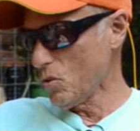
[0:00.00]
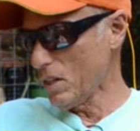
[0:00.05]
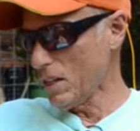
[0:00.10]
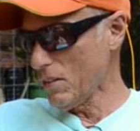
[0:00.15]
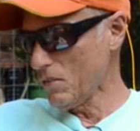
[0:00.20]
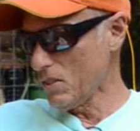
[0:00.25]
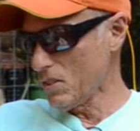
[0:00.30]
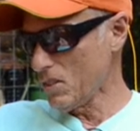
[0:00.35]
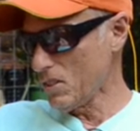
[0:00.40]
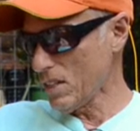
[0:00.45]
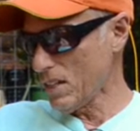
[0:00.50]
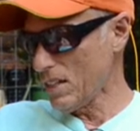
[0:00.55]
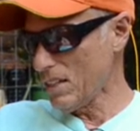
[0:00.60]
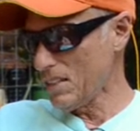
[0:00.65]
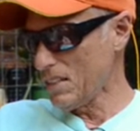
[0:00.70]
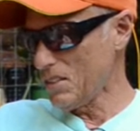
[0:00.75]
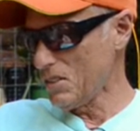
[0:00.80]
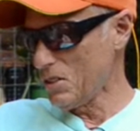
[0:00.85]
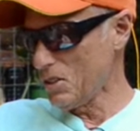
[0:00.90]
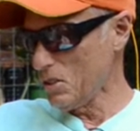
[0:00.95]
what I've
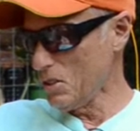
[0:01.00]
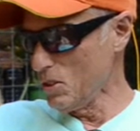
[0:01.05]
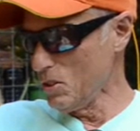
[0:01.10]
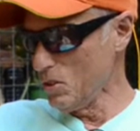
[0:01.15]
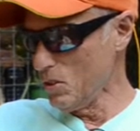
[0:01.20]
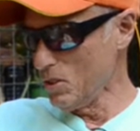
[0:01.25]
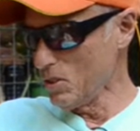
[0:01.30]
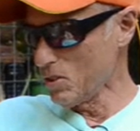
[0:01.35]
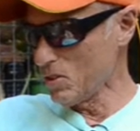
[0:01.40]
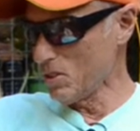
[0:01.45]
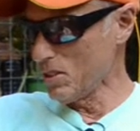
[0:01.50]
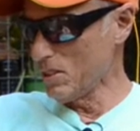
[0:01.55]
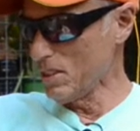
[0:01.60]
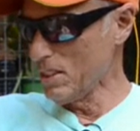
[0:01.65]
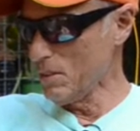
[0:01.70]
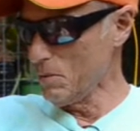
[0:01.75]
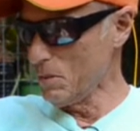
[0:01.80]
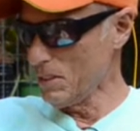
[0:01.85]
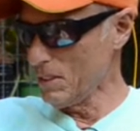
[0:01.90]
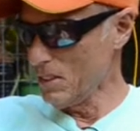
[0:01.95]
decided to do is
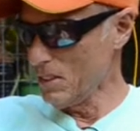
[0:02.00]
limit